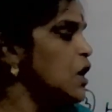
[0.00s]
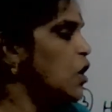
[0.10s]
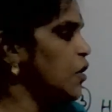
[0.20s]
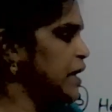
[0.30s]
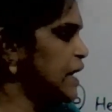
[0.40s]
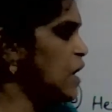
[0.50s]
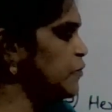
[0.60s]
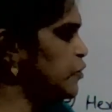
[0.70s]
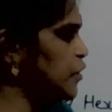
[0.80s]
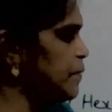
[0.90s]
Okay, now
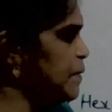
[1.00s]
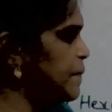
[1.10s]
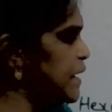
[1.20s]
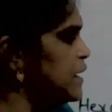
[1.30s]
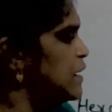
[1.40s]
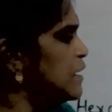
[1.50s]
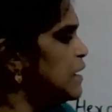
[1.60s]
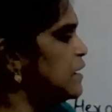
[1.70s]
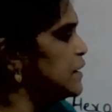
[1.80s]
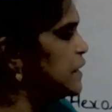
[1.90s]
you remember
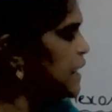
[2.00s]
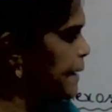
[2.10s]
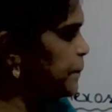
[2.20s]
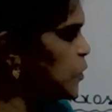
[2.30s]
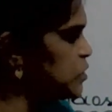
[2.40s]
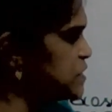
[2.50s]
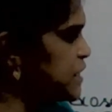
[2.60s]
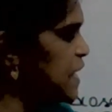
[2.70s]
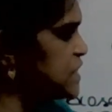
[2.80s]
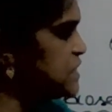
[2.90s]
heptose
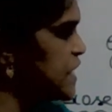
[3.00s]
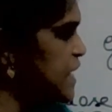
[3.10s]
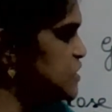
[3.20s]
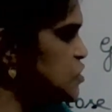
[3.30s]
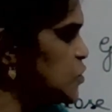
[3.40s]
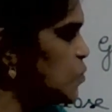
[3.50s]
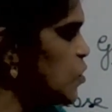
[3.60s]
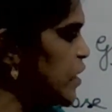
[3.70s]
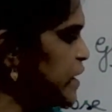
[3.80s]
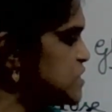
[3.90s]
here
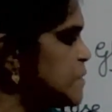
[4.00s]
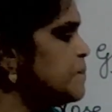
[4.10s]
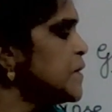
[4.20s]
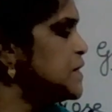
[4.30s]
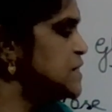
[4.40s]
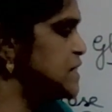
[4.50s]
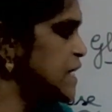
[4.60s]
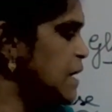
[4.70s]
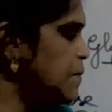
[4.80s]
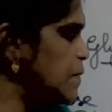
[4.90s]
CH2OH,
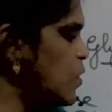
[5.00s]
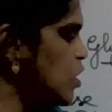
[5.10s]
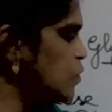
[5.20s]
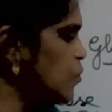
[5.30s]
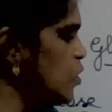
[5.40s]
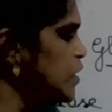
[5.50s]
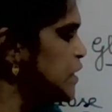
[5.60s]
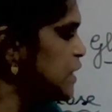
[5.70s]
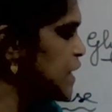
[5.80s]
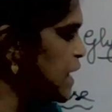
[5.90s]
C double bond O,
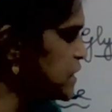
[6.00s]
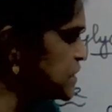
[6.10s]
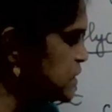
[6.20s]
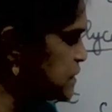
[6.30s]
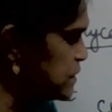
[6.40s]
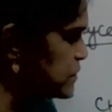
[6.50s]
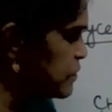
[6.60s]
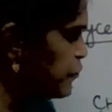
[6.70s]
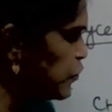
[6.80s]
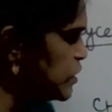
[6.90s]
here
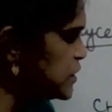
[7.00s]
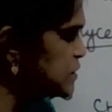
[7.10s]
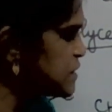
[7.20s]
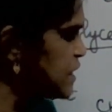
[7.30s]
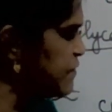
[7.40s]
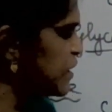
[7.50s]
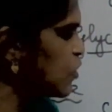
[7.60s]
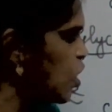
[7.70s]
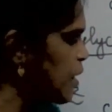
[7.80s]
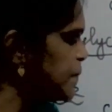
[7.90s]
full 7
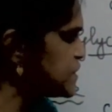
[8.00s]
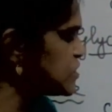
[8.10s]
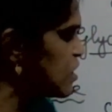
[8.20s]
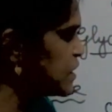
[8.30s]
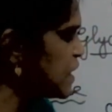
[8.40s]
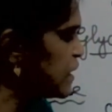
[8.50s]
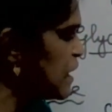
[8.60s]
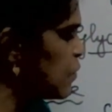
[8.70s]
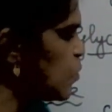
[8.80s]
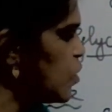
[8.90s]
carbons are there
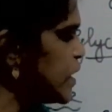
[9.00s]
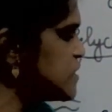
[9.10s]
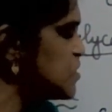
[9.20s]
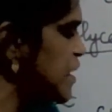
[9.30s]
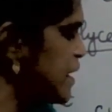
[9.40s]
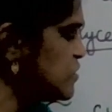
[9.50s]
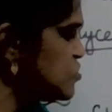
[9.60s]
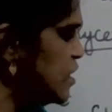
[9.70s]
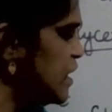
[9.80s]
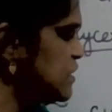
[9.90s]
here. OH, AH,
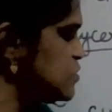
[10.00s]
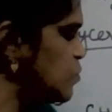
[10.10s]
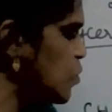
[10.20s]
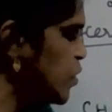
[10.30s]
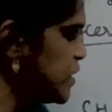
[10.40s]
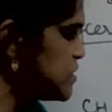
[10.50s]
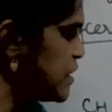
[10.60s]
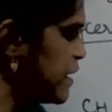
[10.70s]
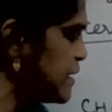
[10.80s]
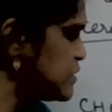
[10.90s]
HOH,
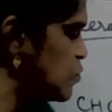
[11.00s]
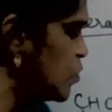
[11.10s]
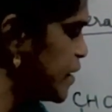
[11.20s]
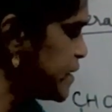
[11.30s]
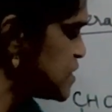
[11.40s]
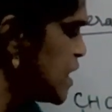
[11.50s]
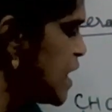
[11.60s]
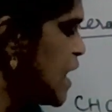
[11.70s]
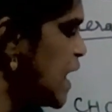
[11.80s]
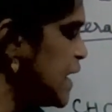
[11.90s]
AHOH,
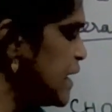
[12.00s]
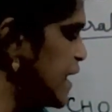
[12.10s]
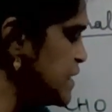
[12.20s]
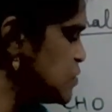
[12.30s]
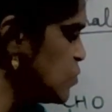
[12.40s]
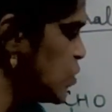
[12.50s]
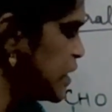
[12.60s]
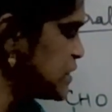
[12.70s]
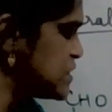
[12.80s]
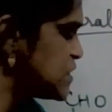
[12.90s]
and
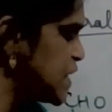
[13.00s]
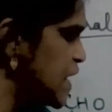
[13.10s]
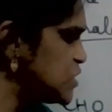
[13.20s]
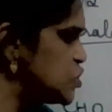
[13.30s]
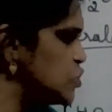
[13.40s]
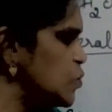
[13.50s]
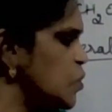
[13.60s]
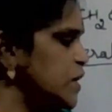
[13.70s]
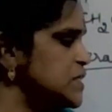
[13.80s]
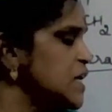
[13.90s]
HOH,
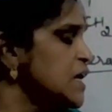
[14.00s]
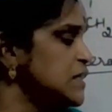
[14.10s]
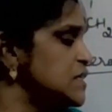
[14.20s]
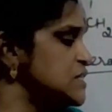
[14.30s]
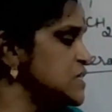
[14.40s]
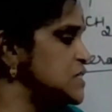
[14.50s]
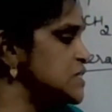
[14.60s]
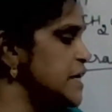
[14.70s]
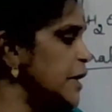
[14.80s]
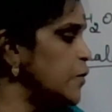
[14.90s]
CH2OH. This
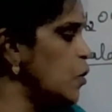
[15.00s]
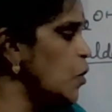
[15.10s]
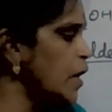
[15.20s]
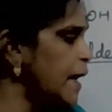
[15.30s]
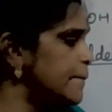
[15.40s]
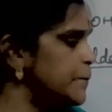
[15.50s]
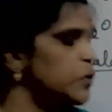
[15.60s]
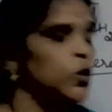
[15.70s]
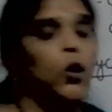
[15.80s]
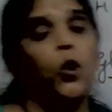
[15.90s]
is
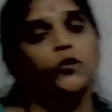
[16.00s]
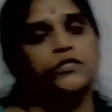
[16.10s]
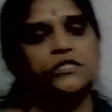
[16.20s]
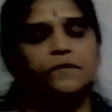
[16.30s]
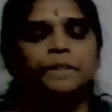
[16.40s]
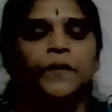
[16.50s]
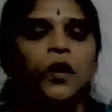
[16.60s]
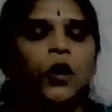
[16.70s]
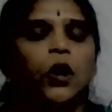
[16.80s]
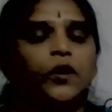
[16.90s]
pseudoheptulose.
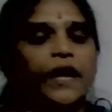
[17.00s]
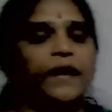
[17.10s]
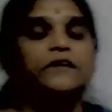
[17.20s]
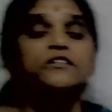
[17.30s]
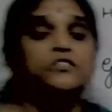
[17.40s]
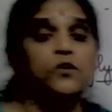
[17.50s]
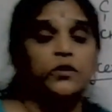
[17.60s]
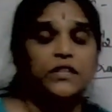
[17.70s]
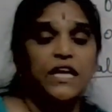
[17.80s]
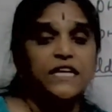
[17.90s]
Okay,
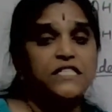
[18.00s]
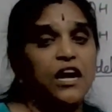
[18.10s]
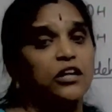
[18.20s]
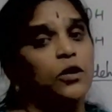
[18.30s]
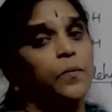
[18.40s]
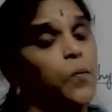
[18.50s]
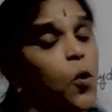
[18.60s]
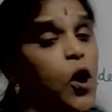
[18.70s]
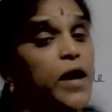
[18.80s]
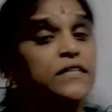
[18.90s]
so these are the
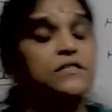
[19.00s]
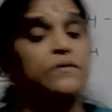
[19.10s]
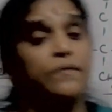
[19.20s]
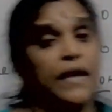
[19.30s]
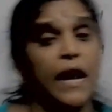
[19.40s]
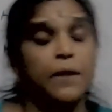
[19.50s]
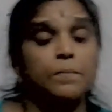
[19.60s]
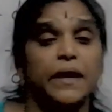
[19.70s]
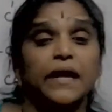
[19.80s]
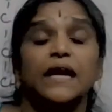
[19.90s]
points we can
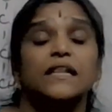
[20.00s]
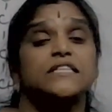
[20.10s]
bring it.